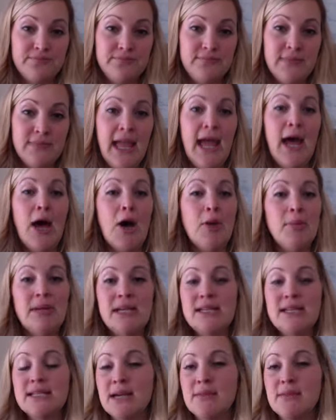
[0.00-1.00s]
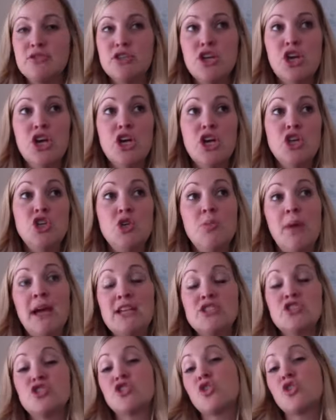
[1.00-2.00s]
How many times you
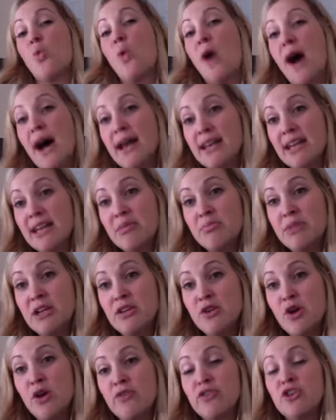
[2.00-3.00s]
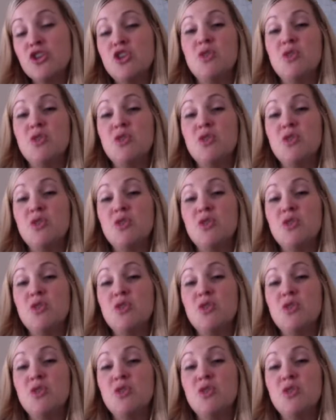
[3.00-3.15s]
might squat and bend over,